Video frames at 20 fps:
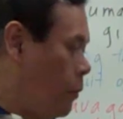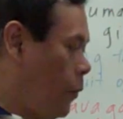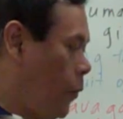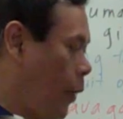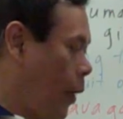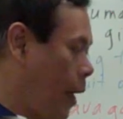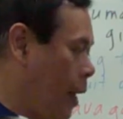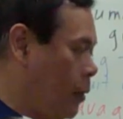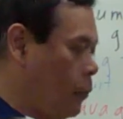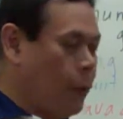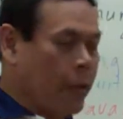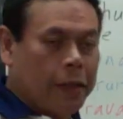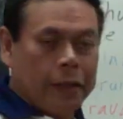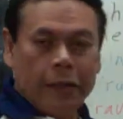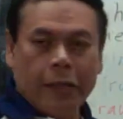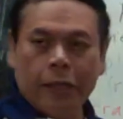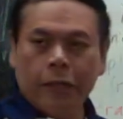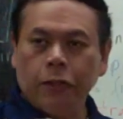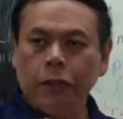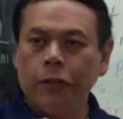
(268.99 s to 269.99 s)

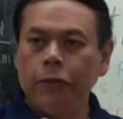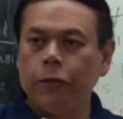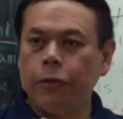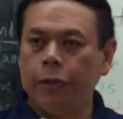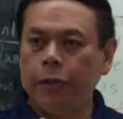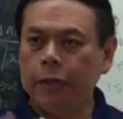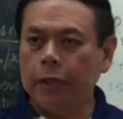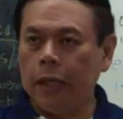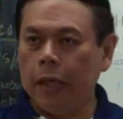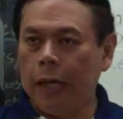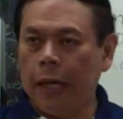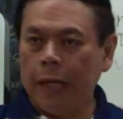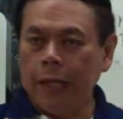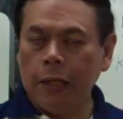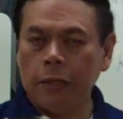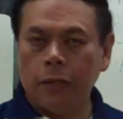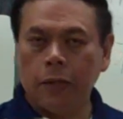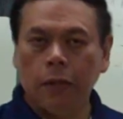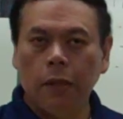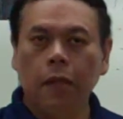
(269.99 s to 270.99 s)
When it's
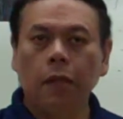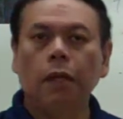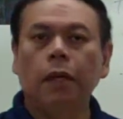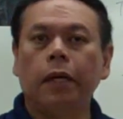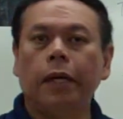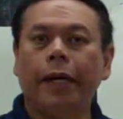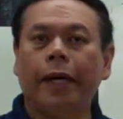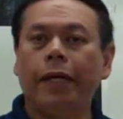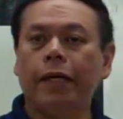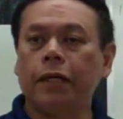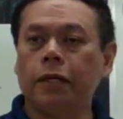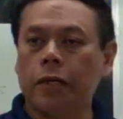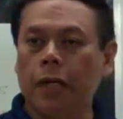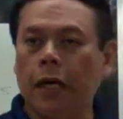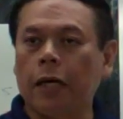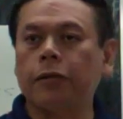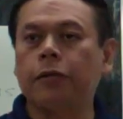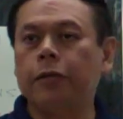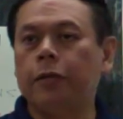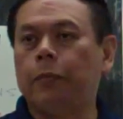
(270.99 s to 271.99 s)
internalized and it's
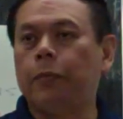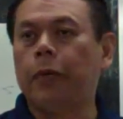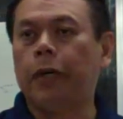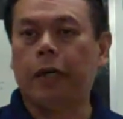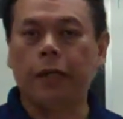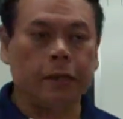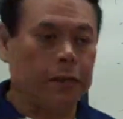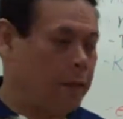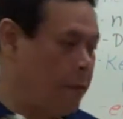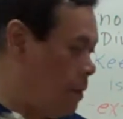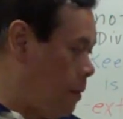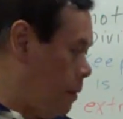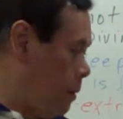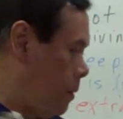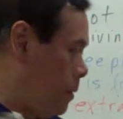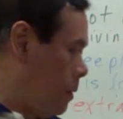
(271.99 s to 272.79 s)
acted upon.